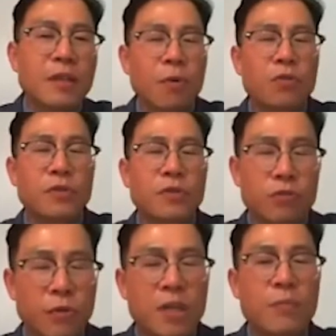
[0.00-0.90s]
those
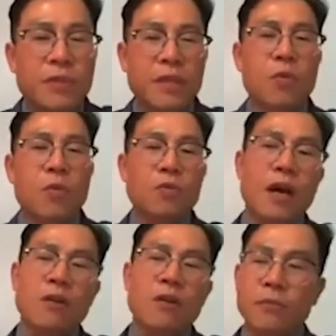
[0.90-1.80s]
20% goes
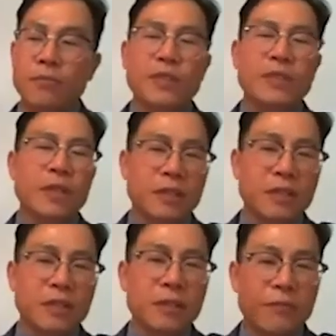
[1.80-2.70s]
out of business
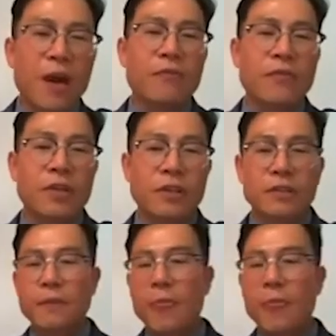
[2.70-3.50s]
in five years.